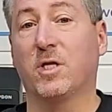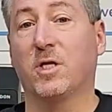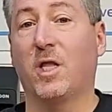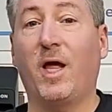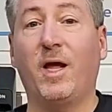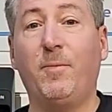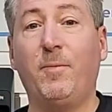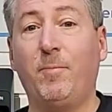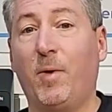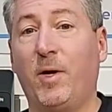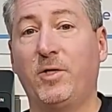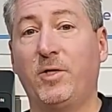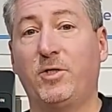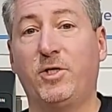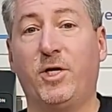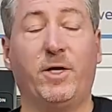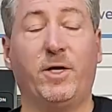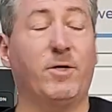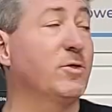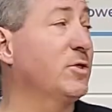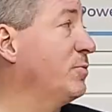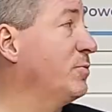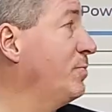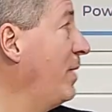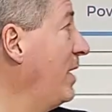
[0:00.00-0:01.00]
like my
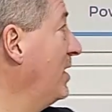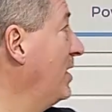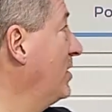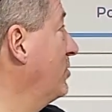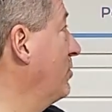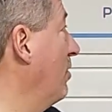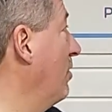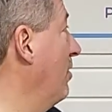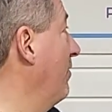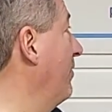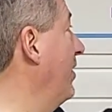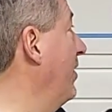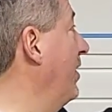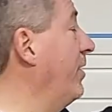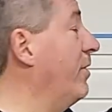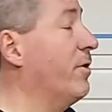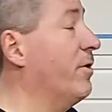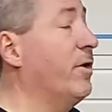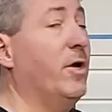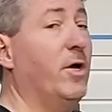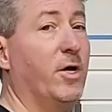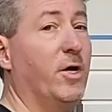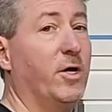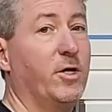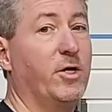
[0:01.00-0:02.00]
channel sponsor over here,
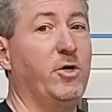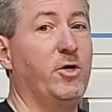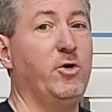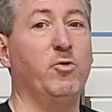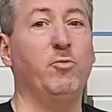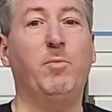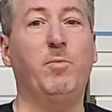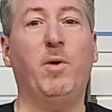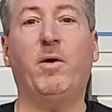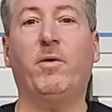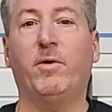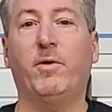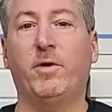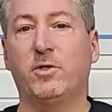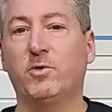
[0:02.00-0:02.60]
QMerit.